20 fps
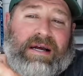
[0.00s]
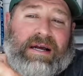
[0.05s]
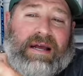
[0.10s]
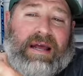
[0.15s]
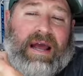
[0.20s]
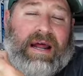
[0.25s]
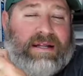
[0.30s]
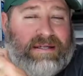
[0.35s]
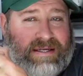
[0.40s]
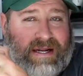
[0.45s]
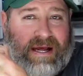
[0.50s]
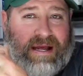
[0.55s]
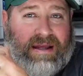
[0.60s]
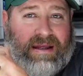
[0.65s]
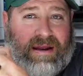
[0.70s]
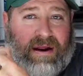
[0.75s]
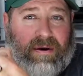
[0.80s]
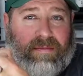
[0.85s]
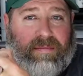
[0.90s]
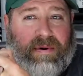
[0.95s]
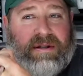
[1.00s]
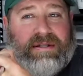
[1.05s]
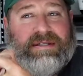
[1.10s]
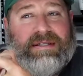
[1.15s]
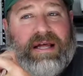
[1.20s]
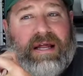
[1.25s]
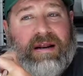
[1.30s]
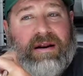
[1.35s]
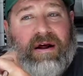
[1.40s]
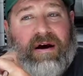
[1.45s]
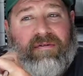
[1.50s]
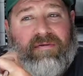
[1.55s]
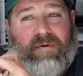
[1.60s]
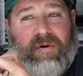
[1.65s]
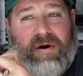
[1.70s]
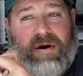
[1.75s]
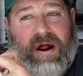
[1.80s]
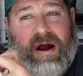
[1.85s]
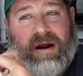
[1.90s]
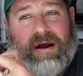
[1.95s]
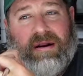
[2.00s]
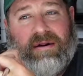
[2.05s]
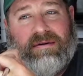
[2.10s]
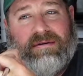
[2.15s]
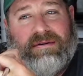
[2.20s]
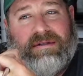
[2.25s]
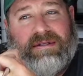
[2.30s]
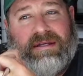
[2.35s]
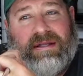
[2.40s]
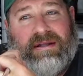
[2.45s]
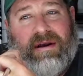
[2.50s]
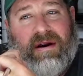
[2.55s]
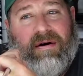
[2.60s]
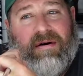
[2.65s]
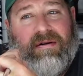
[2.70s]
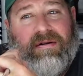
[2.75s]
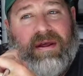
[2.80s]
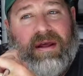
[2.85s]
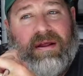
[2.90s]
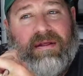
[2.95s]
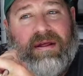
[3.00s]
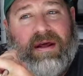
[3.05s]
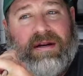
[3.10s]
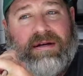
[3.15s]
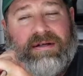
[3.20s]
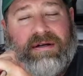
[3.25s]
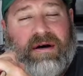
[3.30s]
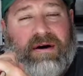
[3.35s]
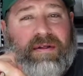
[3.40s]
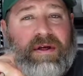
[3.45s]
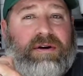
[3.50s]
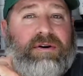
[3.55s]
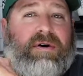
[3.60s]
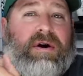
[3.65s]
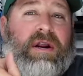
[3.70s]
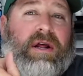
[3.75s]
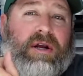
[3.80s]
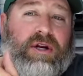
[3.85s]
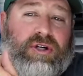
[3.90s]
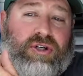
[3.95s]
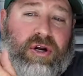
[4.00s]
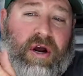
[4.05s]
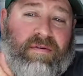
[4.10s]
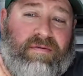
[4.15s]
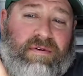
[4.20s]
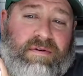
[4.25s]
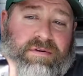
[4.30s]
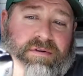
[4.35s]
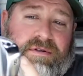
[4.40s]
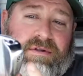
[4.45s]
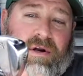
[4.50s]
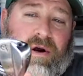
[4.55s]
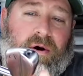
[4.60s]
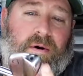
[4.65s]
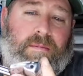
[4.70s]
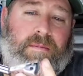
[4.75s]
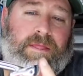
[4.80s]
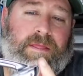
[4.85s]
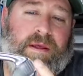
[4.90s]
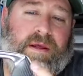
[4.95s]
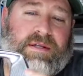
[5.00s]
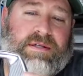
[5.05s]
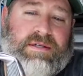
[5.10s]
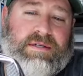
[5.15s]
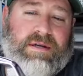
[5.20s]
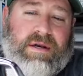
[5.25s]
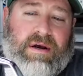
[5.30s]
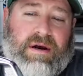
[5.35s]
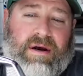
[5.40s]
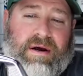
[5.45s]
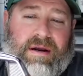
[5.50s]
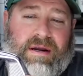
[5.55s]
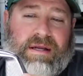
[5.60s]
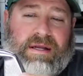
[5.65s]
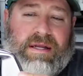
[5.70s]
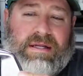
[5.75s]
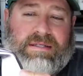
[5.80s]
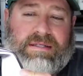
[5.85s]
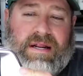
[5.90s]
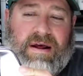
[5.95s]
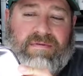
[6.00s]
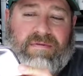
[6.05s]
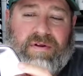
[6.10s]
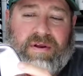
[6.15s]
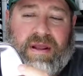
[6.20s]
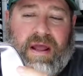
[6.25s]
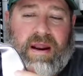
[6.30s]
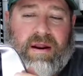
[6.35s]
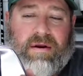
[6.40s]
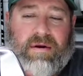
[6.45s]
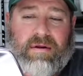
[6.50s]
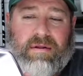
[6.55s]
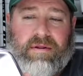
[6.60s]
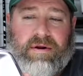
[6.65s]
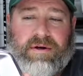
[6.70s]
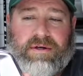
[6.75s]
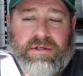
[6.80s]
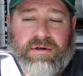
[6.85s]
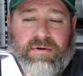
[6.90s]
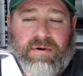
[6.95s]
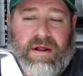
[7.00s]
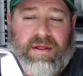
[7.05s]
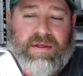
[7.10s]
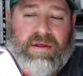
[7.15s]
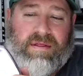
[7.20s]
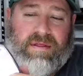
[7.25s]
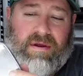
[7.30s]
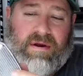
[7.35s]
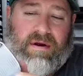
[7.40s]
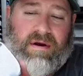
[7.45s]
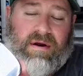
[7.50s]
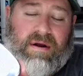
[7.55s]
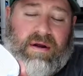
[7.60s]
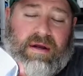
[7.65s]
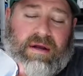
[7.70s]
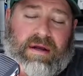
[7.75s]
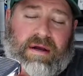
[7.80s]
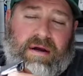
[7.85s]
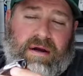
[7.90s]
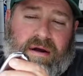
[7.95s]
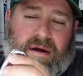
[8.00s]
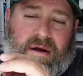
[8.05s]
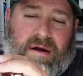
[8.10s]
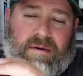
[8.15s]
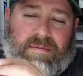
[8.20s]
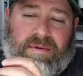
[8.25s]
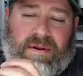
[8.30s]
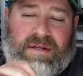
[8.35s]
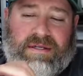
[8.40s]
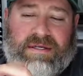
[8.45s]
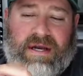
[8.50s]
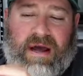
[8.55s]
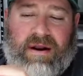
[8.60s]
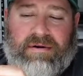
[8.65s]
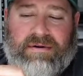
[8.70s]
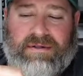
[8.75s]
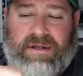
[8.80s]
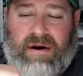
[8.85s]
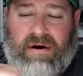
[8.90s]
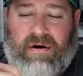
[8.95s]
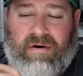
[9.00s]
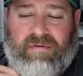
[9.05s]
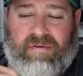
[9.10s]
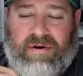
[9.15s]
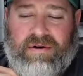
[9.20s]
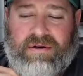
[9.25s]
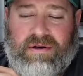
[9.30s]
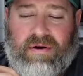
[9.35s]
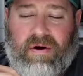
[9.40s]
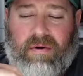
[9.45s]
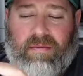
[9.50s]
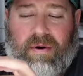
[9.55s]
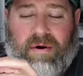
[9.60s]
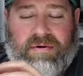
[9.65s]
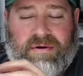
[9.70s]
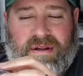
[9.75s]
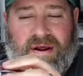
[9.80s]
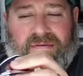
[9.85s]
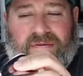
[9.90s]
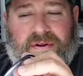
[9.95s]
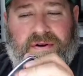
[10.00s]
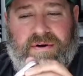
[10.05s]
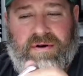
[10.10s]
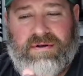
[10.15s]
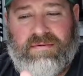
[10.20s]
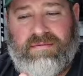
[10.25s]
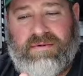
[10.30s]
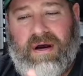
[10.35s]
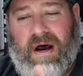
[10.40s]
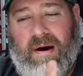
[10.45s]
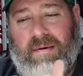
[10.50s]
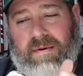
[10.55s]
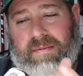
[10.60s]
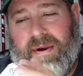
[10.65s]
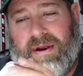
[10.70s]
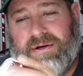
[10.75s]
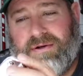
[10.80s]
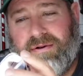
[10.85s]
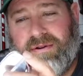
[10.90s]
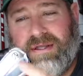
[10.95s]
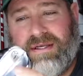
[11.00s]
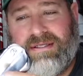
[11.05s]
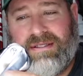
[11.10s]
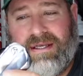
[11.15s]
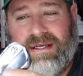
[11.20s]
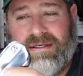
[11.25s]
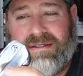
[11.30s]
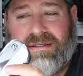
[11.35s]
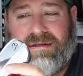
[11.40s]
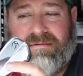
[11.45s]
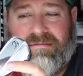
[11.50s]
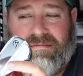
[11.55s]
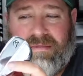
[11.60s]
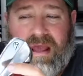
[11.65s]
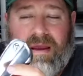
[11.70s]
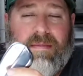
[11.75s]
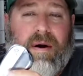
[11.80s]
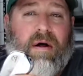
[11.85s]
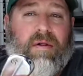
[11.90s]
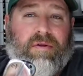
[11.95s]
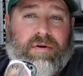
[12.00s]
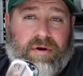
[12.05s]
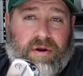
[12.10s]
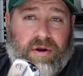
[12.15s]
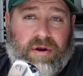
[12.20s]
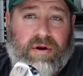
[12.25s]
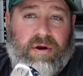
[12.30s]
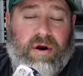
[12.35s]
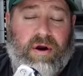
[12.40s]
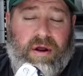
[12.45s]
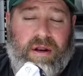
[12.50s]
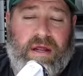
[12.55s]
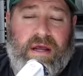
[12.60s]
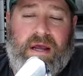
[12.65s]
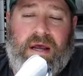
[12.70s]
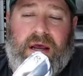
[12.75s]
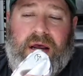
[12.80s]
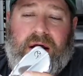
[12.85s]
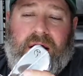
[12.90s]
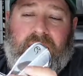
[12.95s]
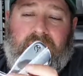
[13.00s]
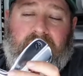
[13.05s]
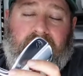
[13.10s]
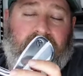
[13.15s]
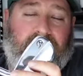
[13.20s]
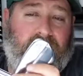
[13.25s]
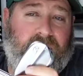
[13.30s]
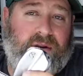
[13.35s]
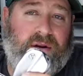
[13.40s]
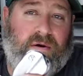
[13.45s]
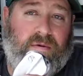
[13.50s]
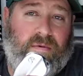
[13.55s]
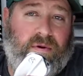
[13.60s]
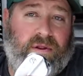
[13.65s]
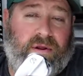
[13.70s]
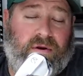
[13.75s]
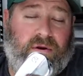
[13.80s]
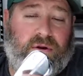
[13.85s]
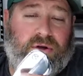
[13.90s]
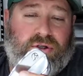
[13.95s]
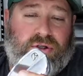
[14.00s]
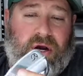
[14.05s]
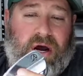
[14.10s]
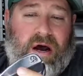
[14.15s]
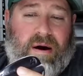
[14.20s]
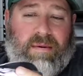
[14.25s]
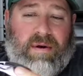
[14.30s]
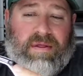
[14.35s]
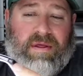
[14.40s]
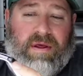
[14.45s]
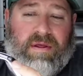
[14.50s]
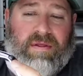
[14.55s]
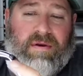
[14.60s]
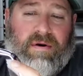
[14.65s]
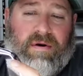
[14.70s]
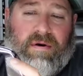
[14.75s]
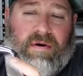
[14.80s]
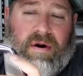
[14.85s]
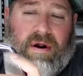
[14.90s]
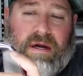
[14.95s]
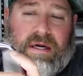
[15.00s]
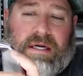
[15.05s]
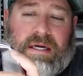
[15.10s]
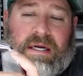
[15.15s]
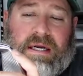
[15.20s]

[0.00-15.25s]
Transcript: and it's not but it's thin enough where you're not going to sit there and think that you're hitting a shovel. So it's definitely got a good look to it. I think the designers there over at Takomo definitely took some time to make sure these things came out looking good. And they did a really good job. I think they're,